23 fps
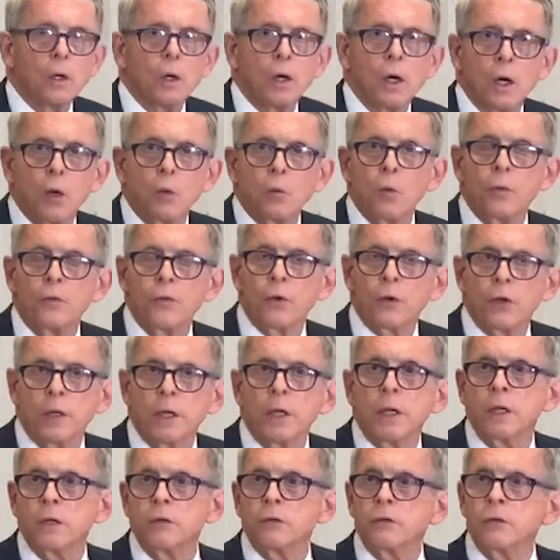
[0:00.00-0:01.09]
with their
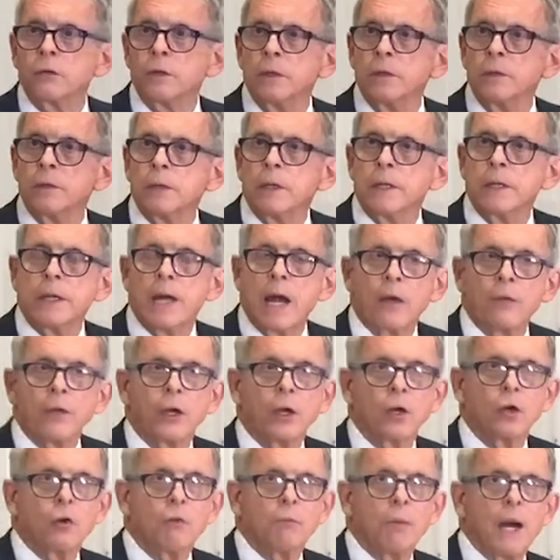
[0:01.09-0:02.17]
kids and how they
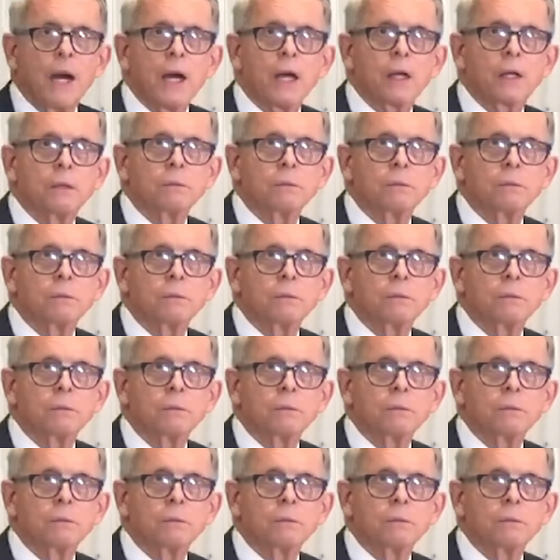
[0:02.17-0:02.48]
go about it.